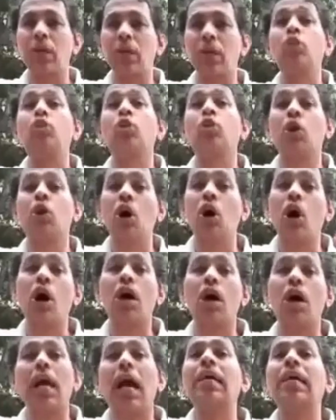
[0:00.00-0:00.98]
also,
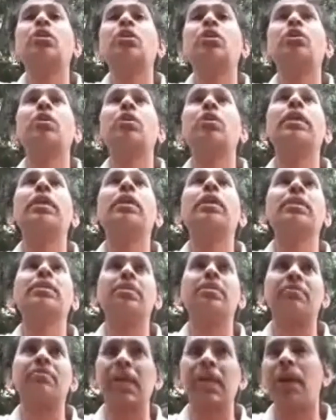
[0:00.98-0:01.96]
or ICU,
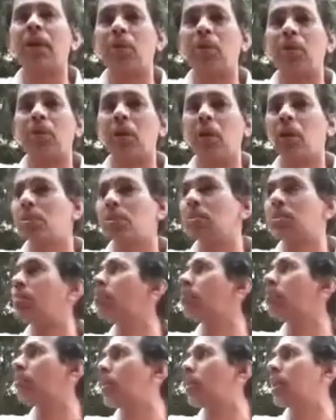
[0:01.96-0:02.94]
intensive care unit or
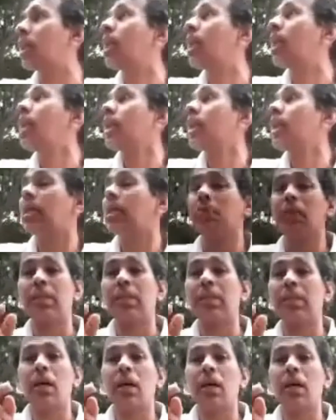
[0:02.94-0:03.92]
some. Uh, even
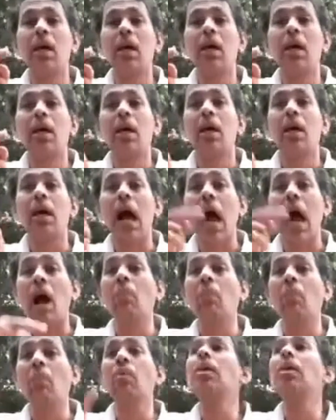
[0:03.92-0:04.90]
the uh,
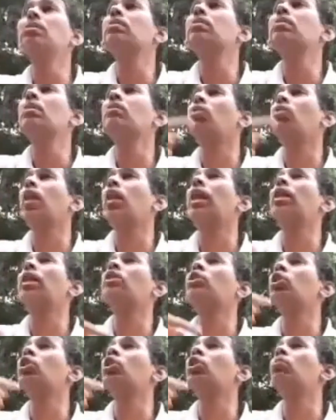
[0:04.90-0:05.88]
ambulances for
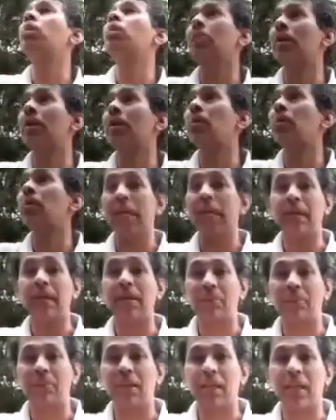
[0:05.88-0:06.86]
ICU people is very
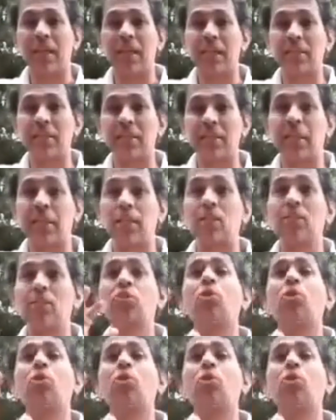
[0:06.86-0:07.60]
different, correct, isn't it?